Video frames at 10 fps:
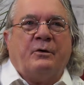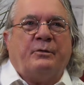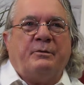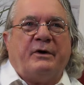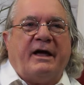
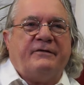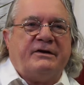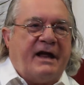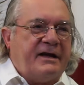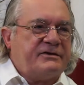we will have a
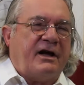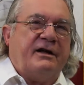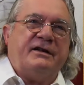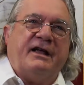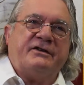dance
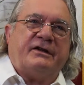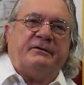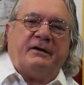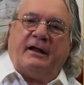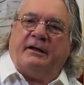contest,
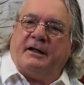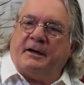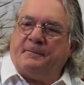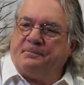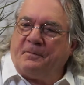
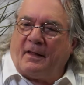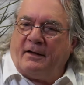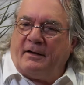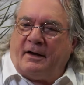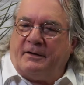and
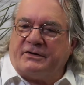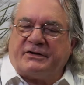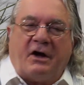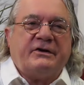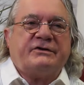the
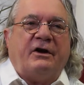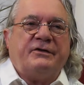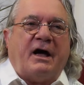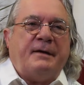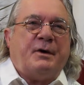song is called
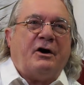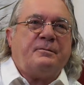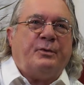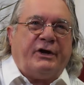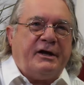the Ima
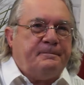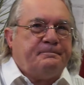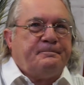Hogg Boogie.